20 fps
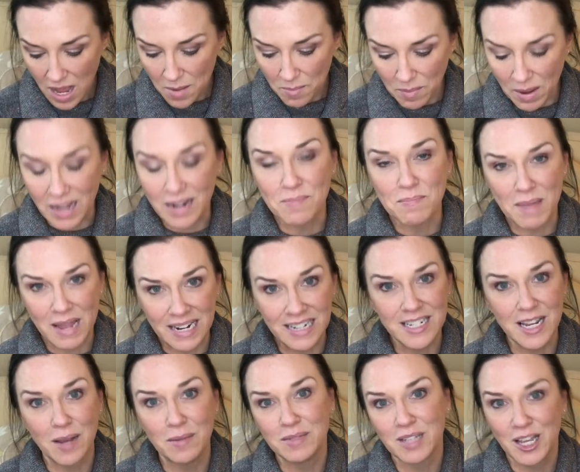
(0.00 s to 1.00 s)
But many
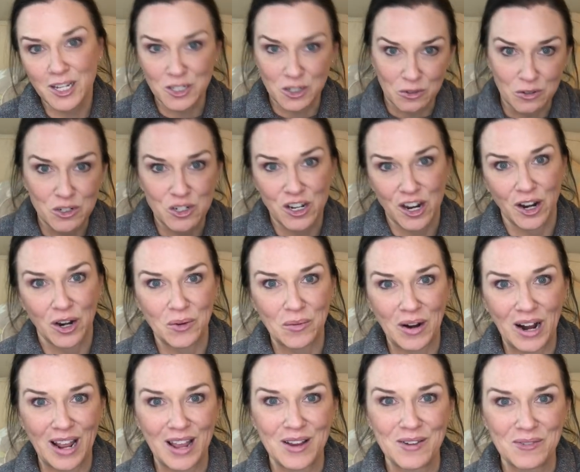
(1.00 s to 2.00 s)
times I do share what
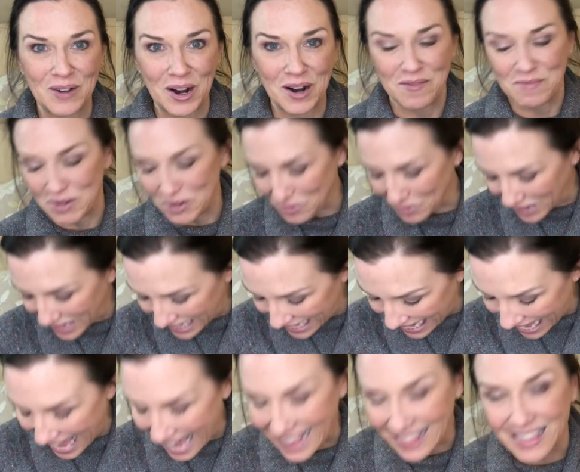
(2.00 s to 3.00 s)
I what I've been
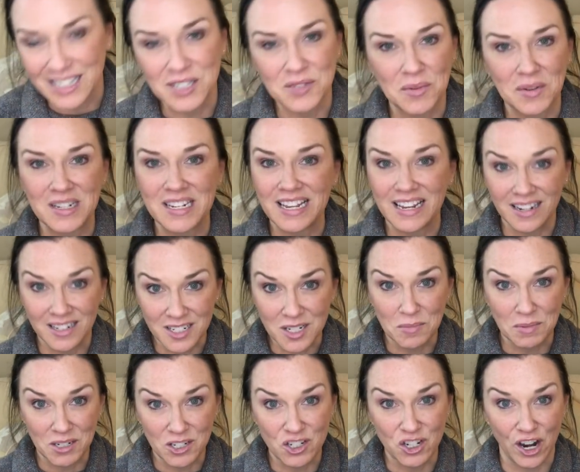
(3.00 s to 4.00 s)
reading, and this one needed to
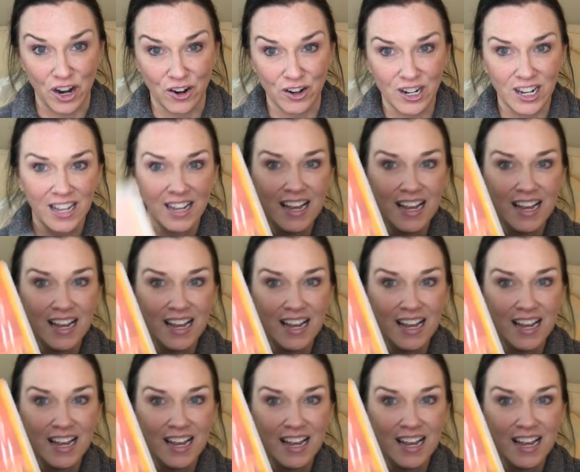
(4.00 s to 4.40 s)
be shared.